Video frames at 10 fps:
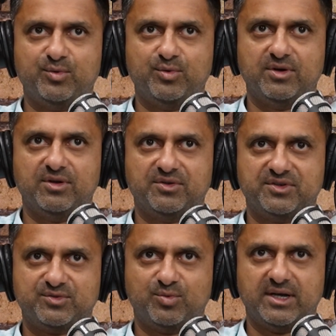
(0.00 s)
the world
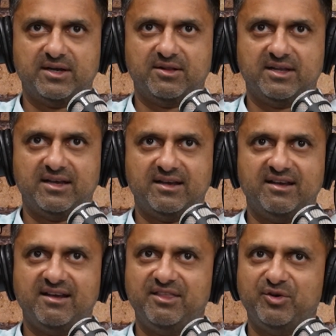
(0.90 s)
as well.
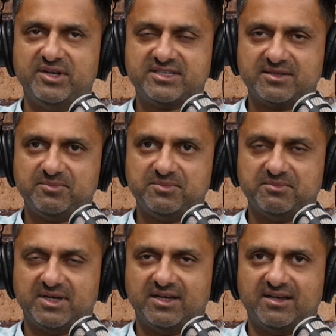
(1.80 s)
And there is
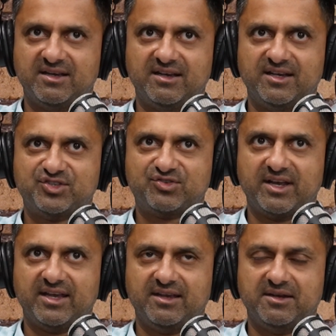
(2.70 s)
some
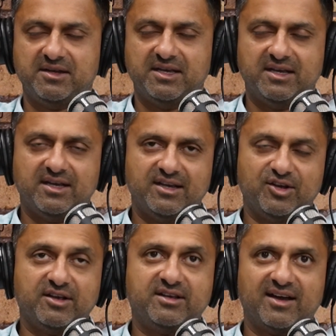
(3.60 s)
Australian,
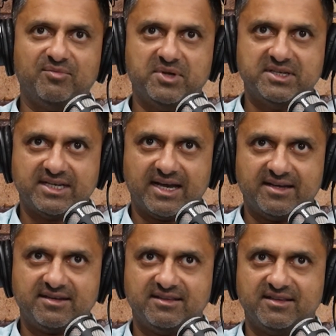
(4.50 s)
government
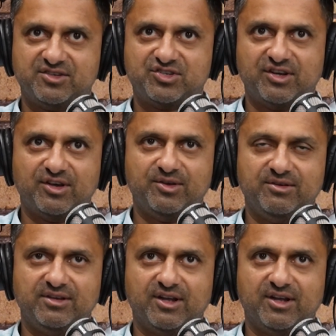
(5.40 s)
data that showed,